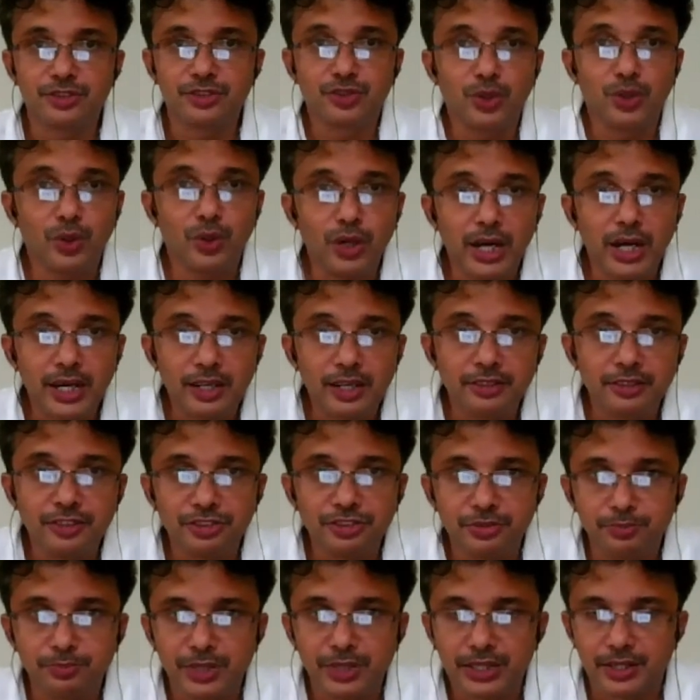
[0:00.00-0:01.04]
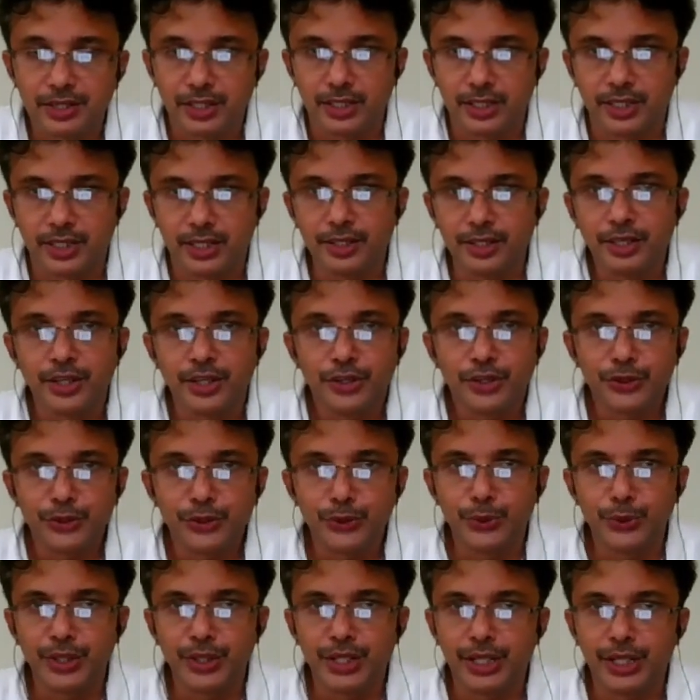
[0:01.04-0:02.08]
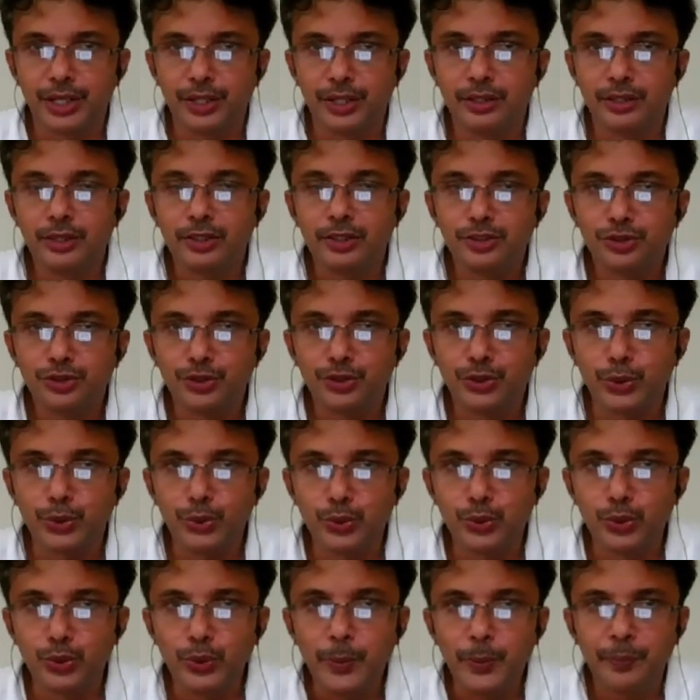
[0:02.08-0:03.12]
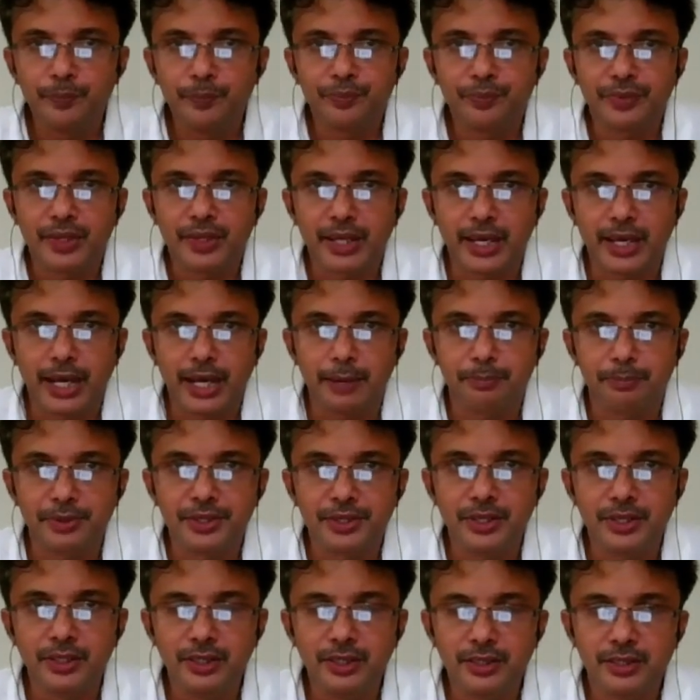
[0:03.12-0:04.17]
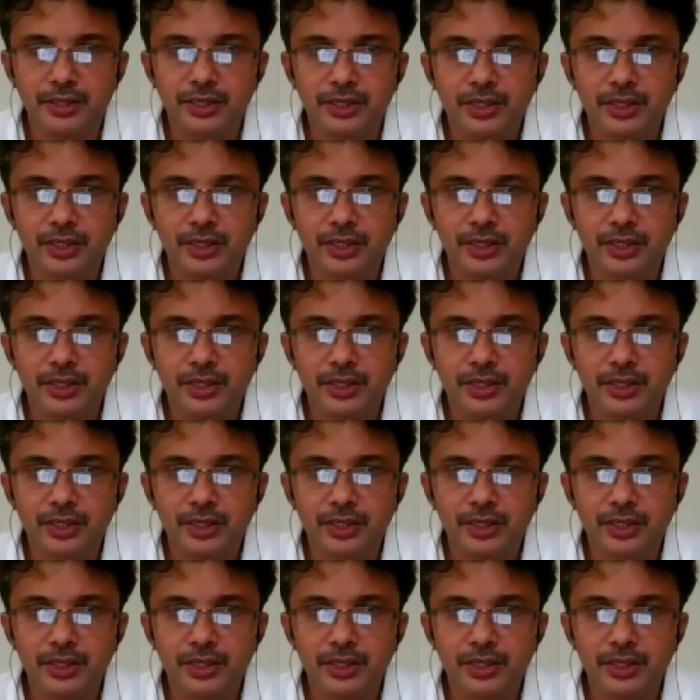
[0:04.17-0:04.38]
So under this method, you need two capital